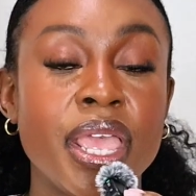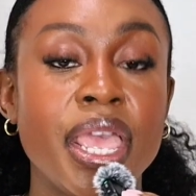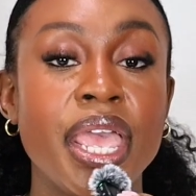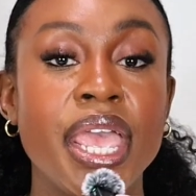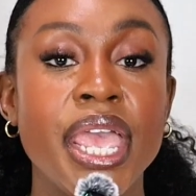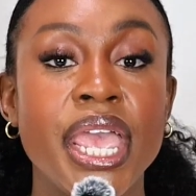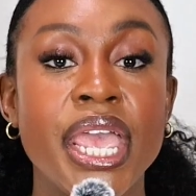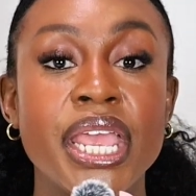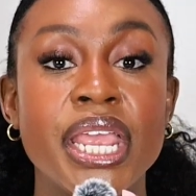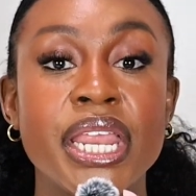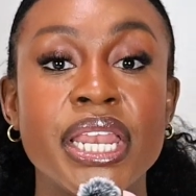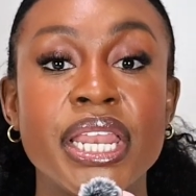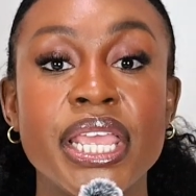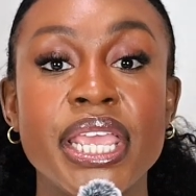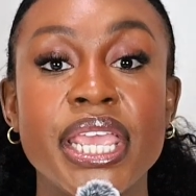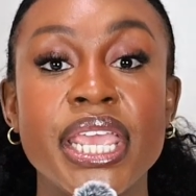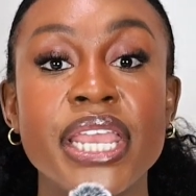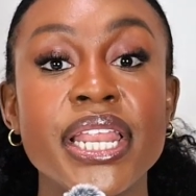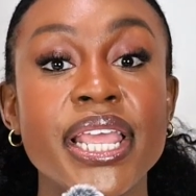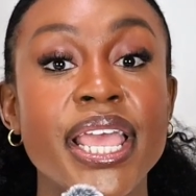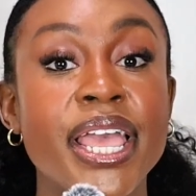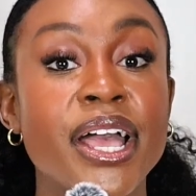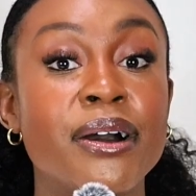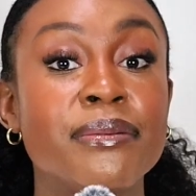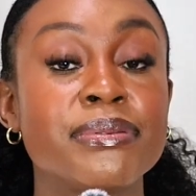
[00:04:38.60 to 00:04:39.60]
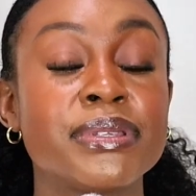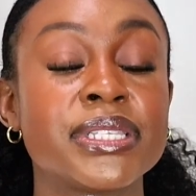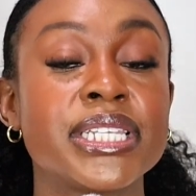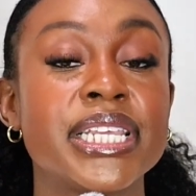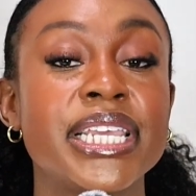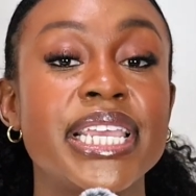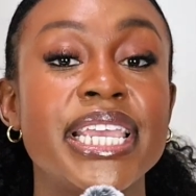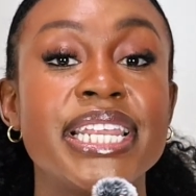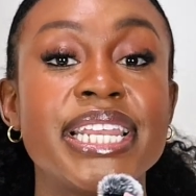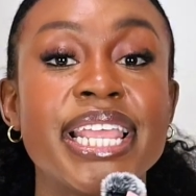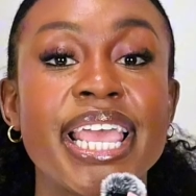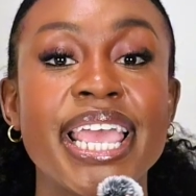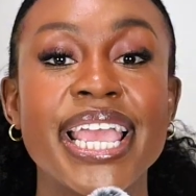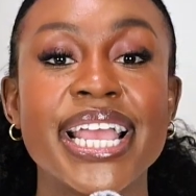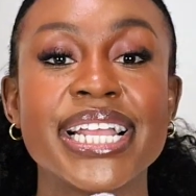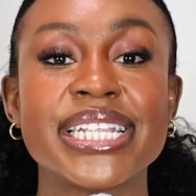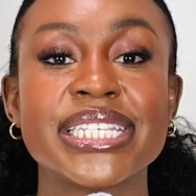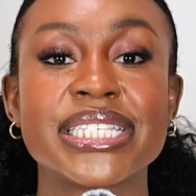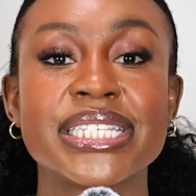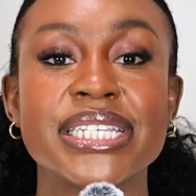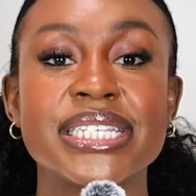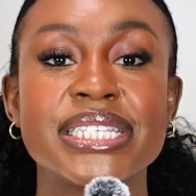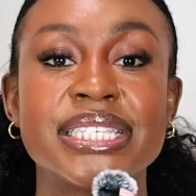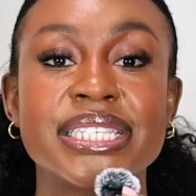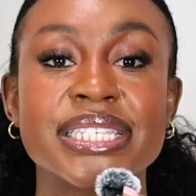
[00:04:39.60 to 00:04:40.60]
And it helps to
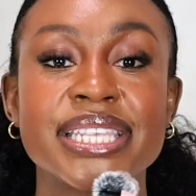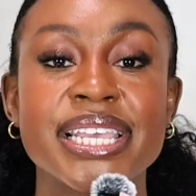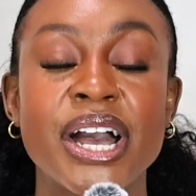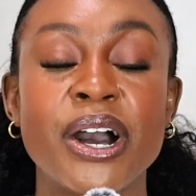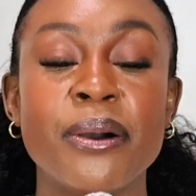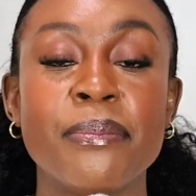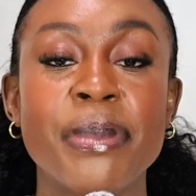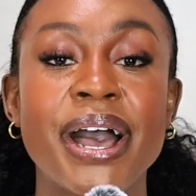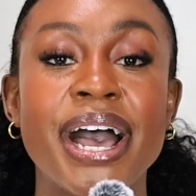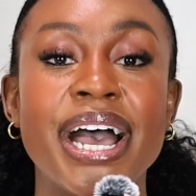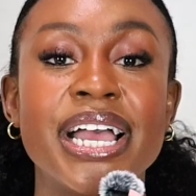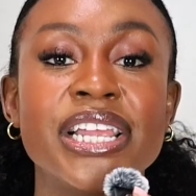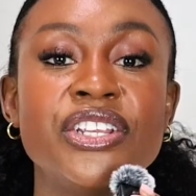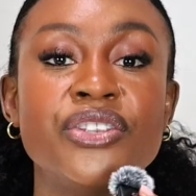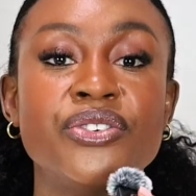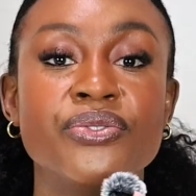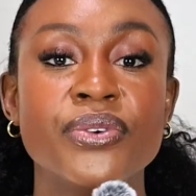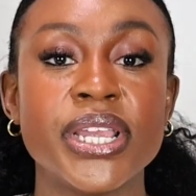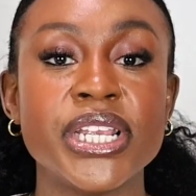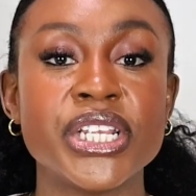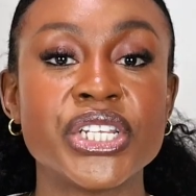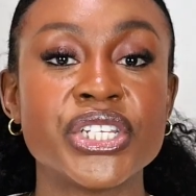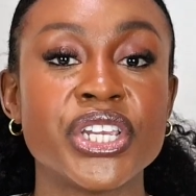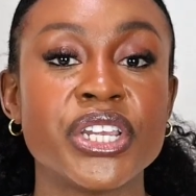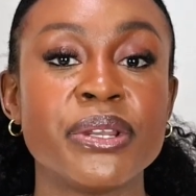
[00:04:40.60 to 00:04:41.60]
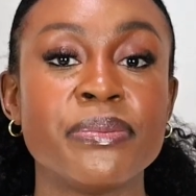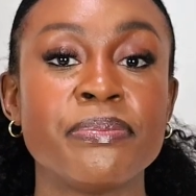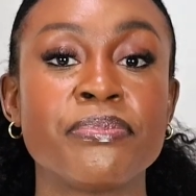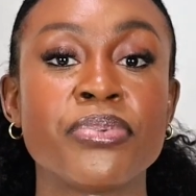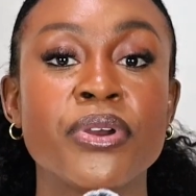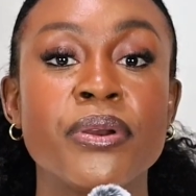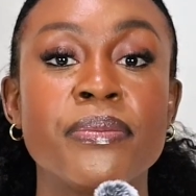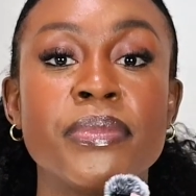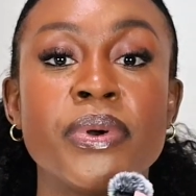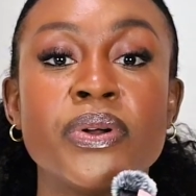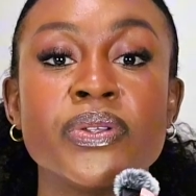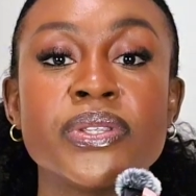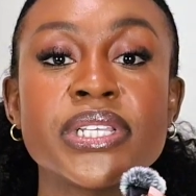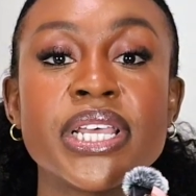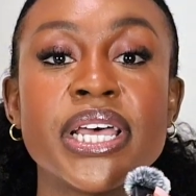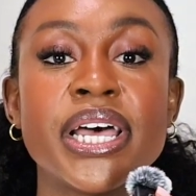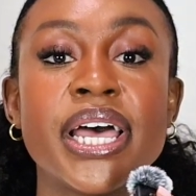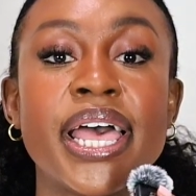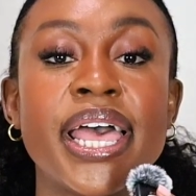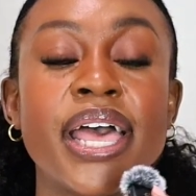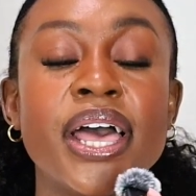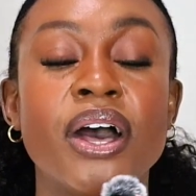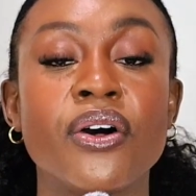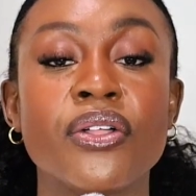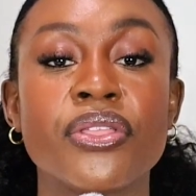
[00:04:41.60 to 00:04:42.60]
enhance the scalp hydration, promotes a
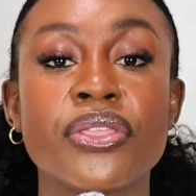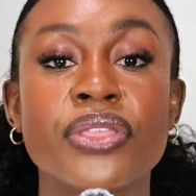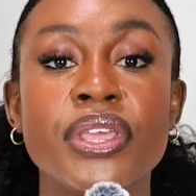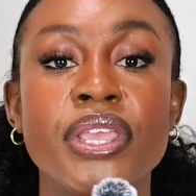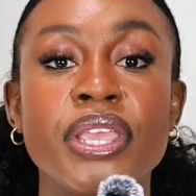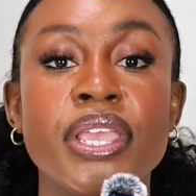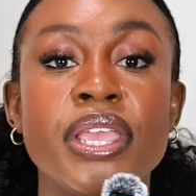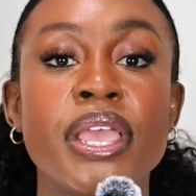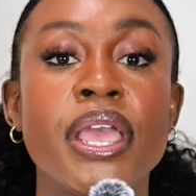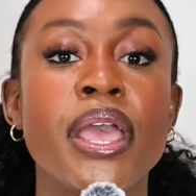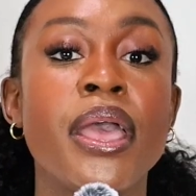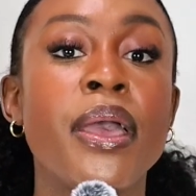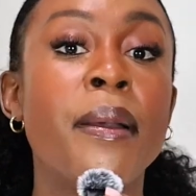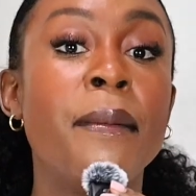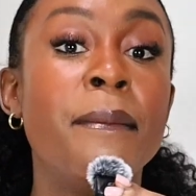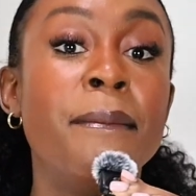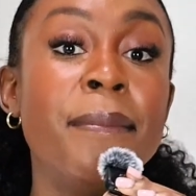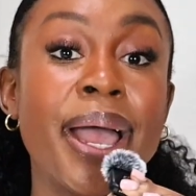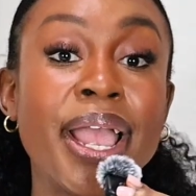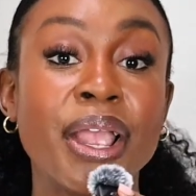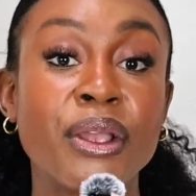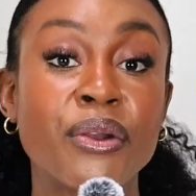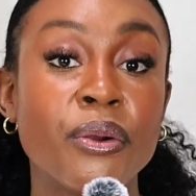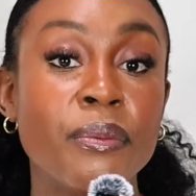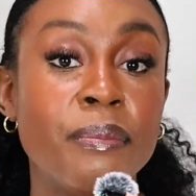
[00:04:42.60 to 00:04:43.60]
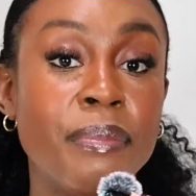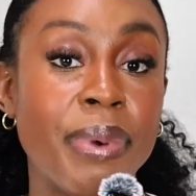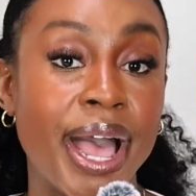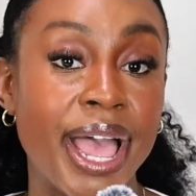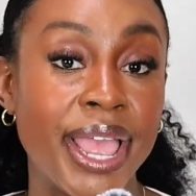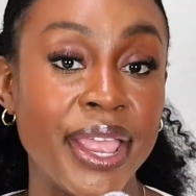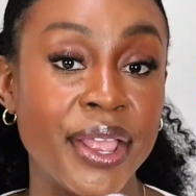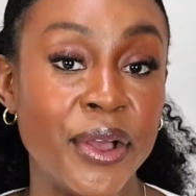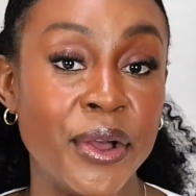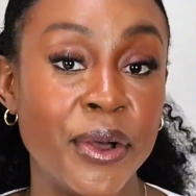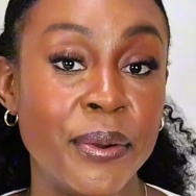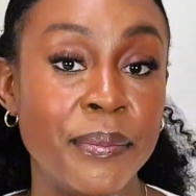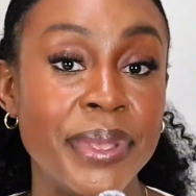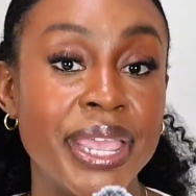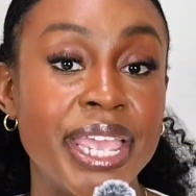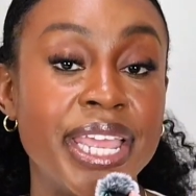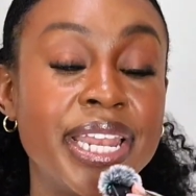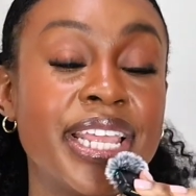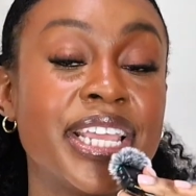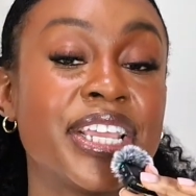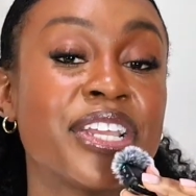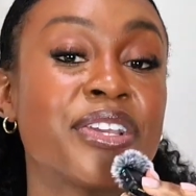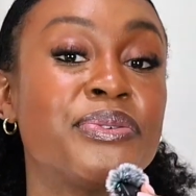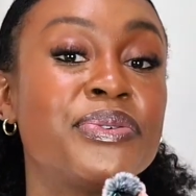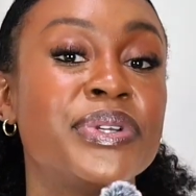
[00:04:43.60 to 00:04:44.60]
healthy microbiome, and
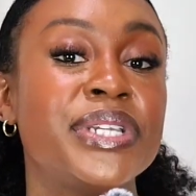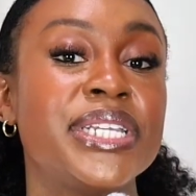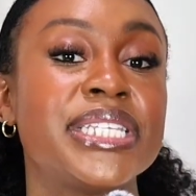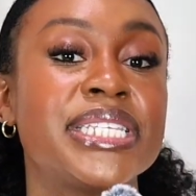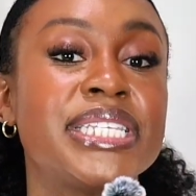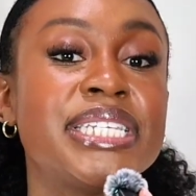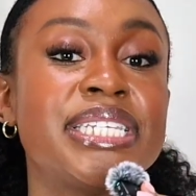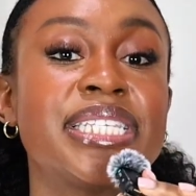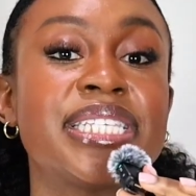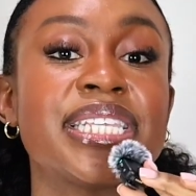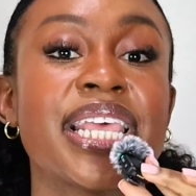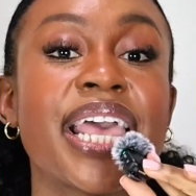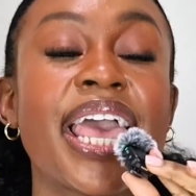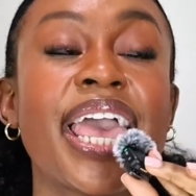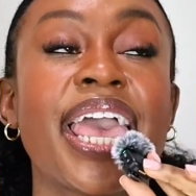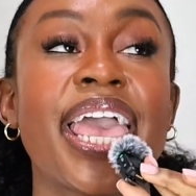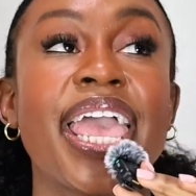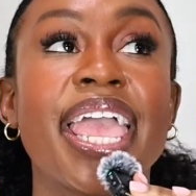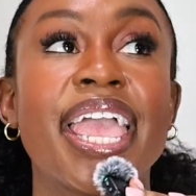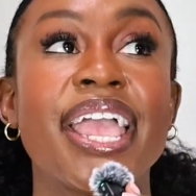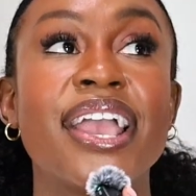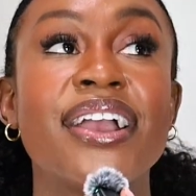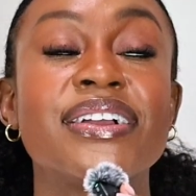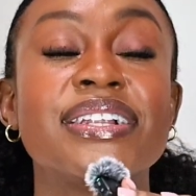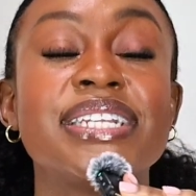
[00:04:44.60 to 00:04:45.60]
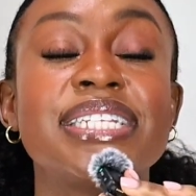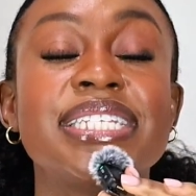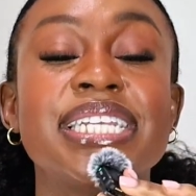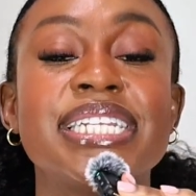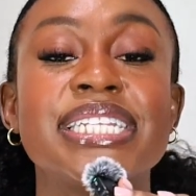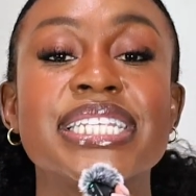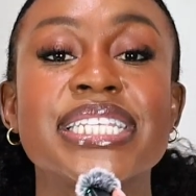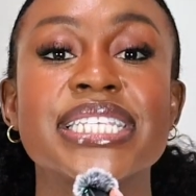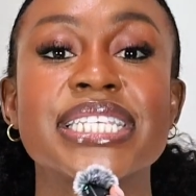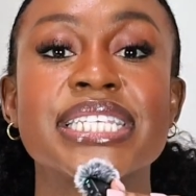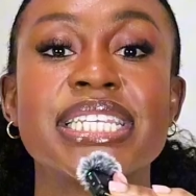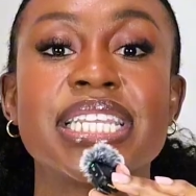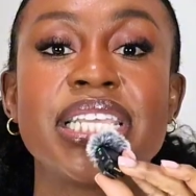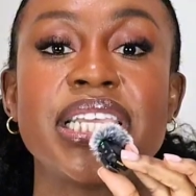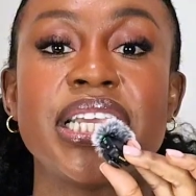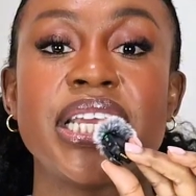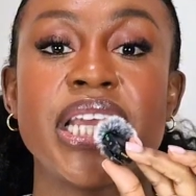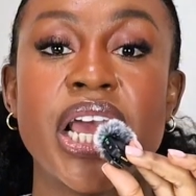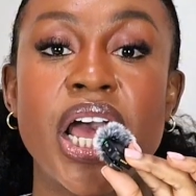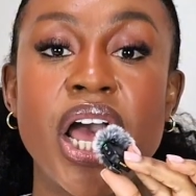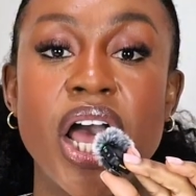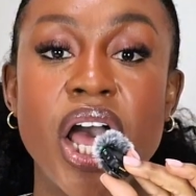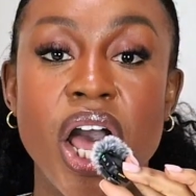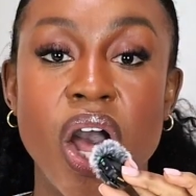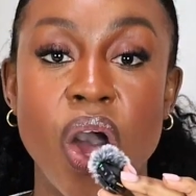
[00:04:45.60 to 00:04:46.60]
increases hair
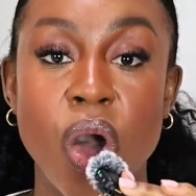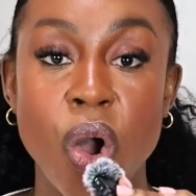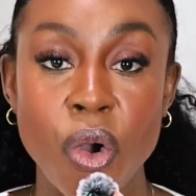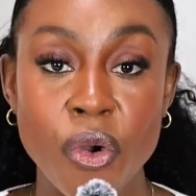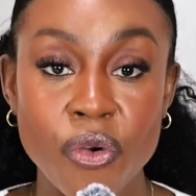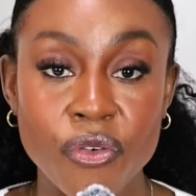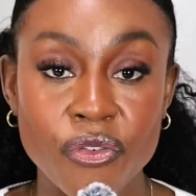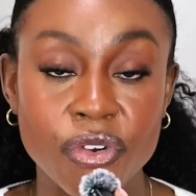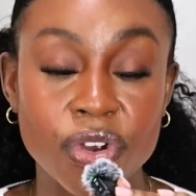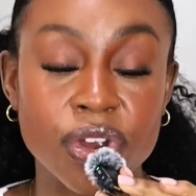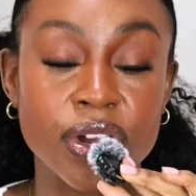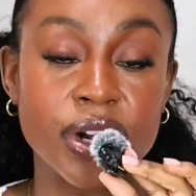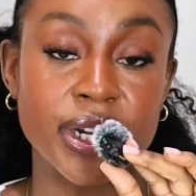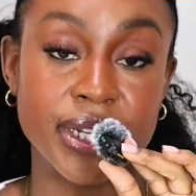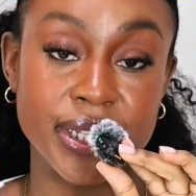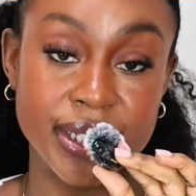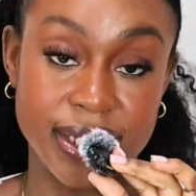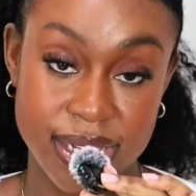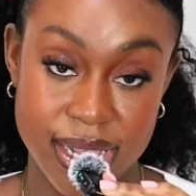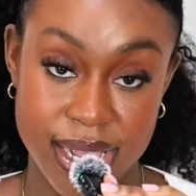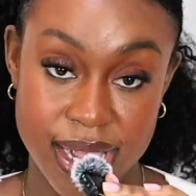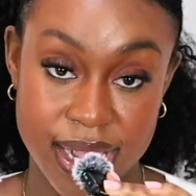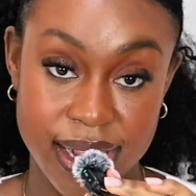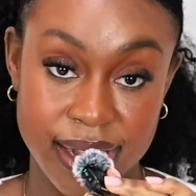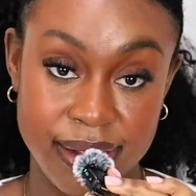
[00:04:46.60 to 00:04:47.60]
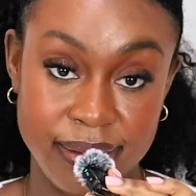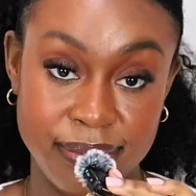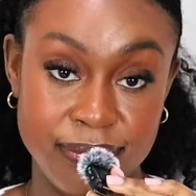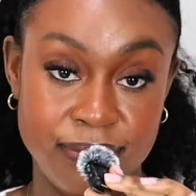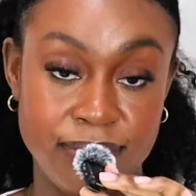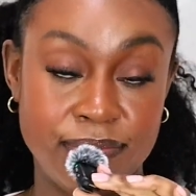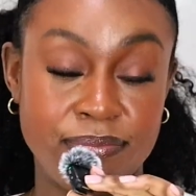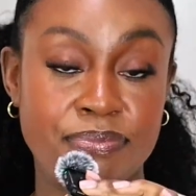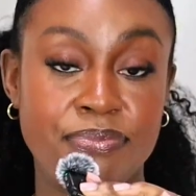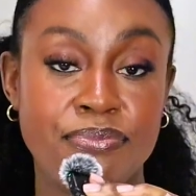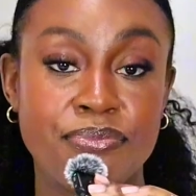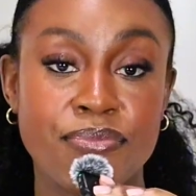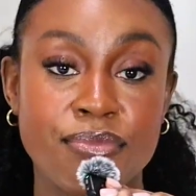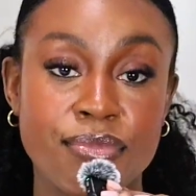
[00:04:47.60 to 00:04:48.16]
density over time.